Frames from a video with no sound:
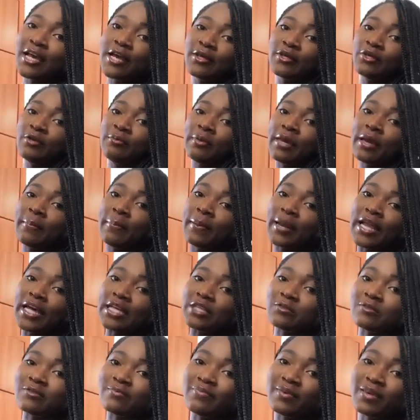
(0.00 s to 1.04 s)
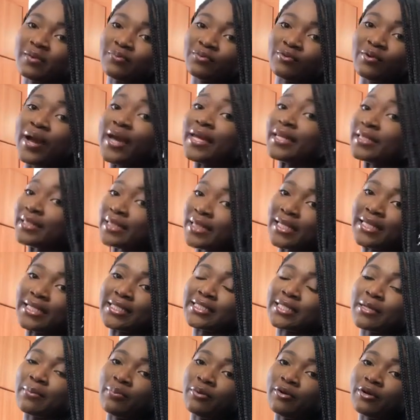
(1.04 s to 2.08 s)
you make plans with people and they
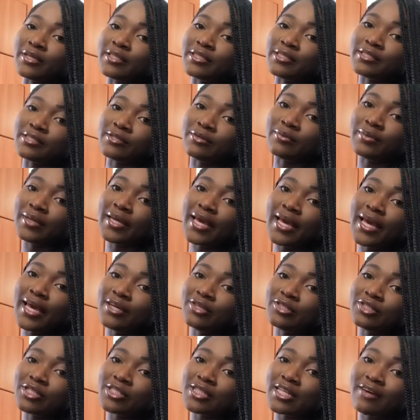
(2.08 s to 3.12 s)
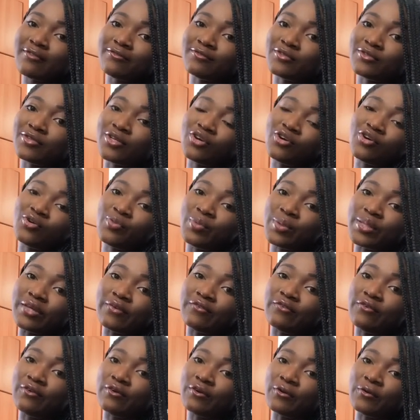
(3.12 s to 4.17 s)
disappoint so yeah you just have to go with the
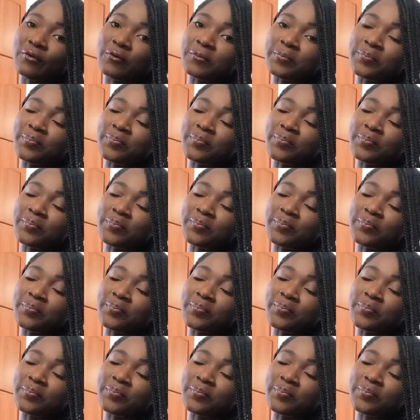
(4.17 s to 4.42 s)
flow